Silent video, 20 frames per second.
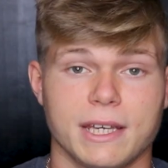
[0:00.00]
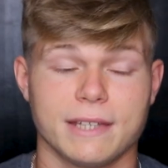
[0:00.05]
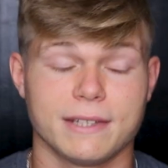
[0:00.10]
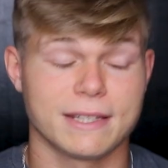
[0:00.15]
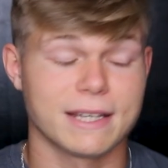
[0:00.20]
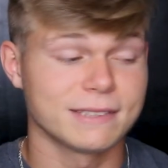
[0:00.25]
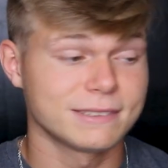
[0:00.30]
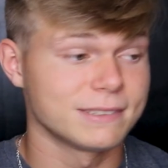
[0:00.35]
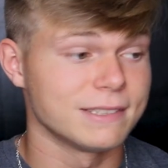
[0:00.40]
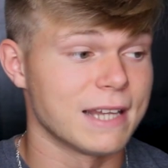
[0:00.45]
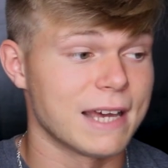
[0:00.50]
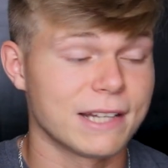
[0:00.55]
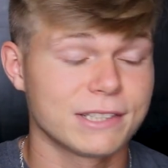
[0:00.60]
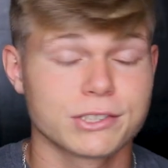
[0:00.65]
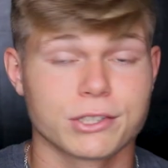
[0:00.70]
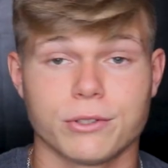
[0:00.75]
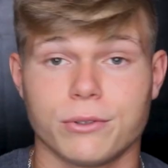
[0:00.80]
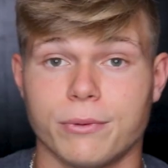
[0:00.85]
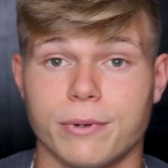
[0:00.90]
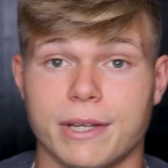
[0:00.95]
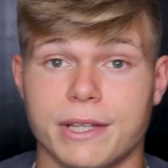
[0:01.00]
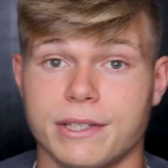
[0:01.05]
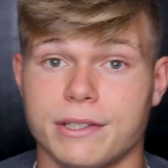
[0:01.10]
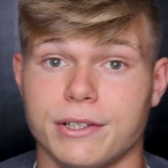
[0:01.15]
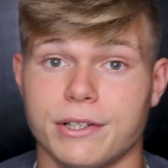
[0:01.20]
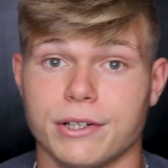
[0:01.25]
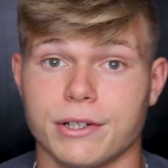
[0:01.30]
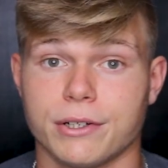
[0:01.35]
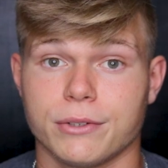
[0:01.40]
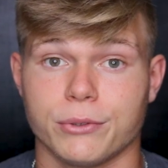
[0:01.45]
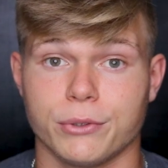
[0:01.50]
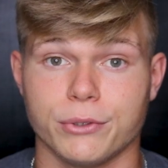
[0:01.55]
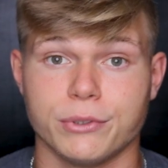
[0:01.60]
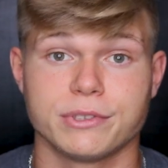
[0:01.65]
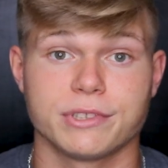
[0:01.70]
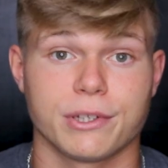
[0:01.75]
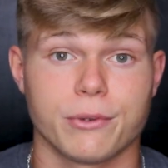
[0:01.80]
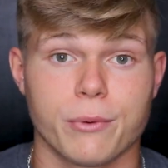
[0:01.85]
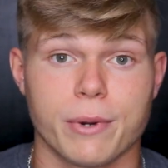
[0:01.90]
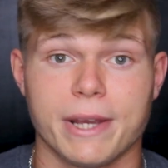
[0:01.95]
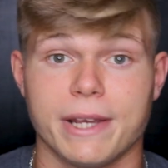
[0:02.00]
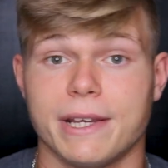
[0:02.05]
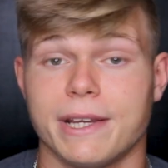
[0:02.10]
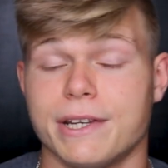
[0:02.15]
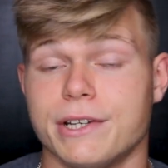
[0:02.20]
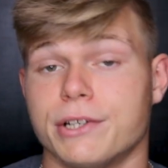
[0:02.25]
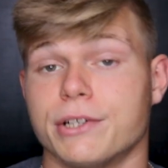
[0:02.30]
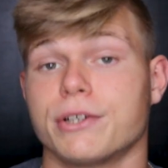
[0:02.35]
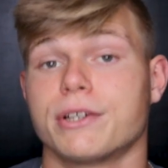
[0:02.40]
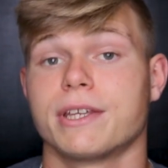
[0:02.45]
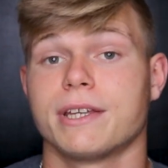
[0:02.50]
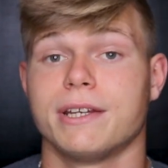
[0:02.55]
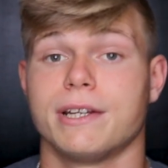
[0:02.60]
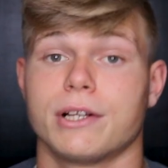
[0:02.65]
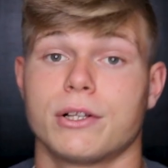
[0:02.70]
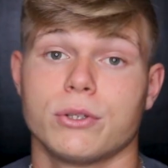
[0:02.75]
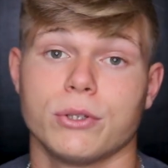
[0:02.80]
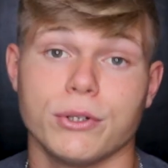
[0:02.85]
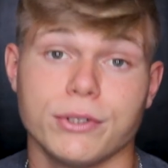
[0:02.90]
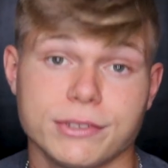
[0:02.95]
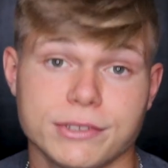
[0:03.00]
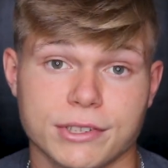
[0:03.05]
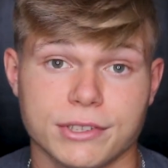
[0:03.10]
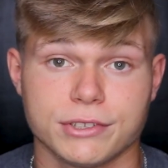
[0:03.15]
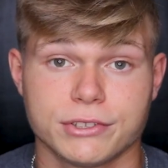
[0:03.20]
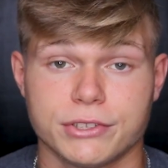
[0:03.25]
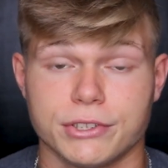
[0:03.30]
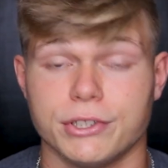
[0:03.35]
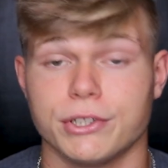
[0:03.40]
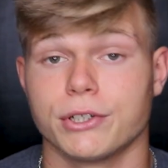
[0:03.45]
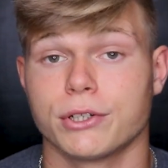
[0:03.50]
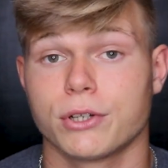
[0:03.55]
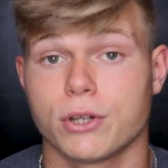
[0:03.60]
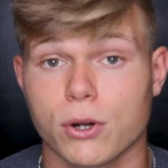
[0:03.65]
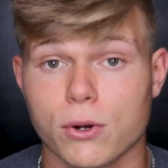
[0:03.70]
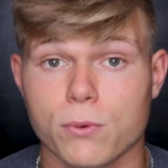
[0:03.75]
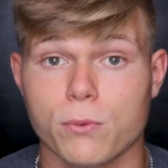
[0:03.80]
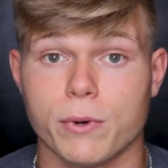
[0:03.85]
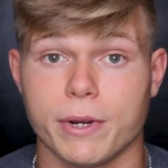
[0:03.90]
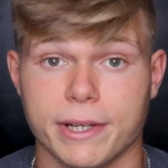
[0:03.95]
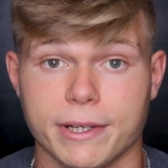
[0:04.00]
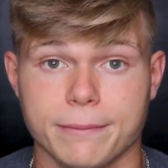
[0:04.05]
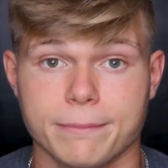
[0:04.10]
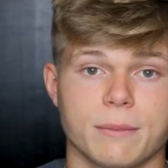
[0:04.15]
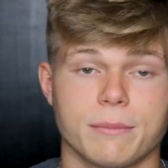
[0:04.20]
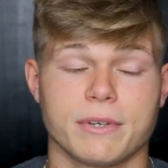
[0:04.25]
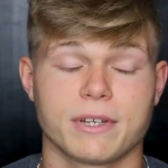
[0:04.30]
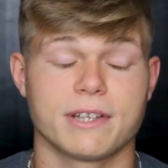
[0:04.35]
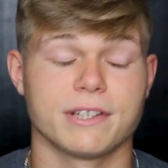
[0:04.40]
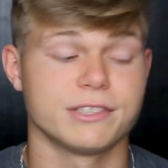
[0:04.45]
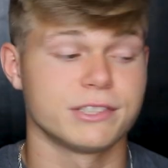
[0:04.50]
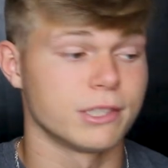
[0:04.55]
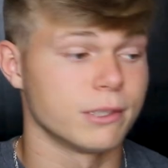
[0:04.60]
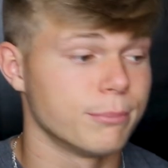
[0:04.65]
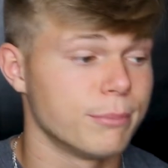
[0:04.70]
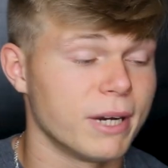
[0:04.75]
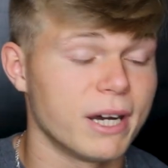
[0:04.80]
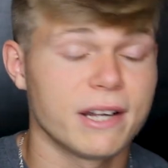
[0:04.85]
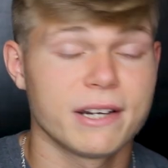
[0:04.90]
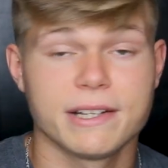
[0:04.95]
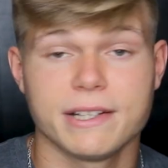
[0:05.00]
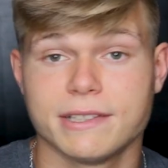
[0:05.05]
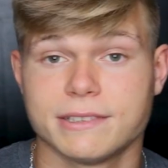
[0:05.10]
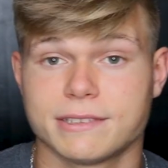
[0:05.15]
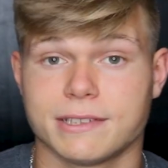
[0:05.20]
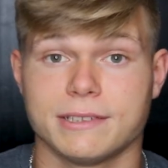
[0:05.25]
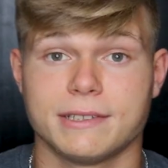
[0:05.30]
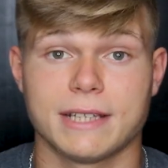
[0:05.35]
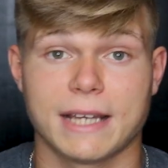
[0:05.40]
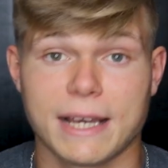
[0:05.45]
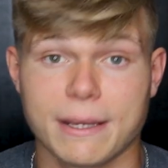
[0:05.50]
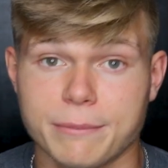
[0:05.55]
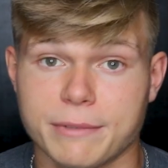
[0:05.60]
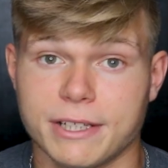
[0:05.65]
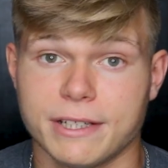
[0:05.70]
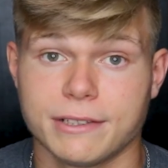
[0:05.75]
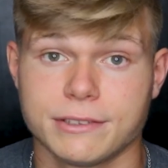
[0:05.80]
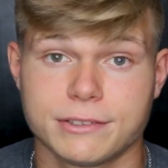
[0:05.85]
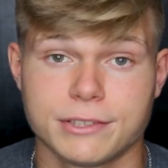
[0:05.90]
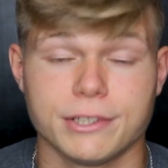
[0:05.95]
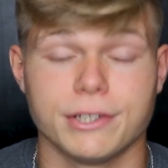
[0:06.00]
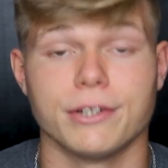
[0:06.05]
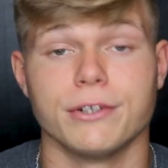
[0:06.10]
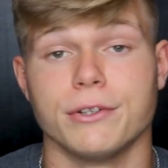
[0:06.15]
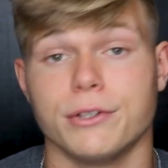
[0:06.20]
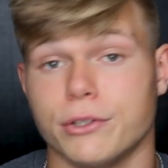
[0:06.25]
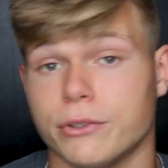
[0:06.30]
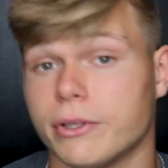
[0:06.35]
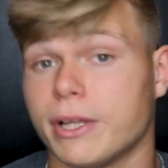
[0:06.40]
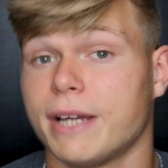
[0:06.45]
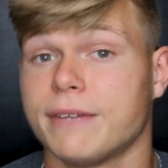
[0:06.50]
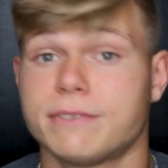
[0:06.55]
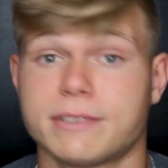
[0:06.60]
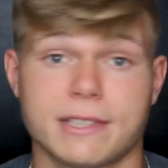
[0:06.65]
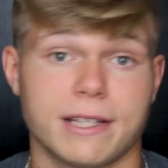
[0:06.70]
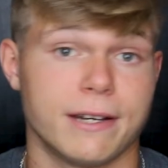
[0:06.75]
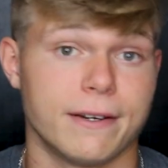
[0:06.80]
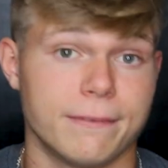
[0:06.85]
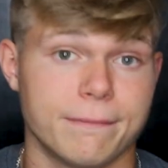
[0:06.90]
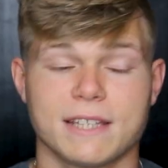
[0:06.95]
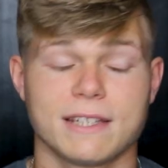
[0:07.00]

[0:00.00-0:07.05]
And that's natural when you're losing weight and you're getting closer to your goal weight because your body is adapting to your new lifestyle.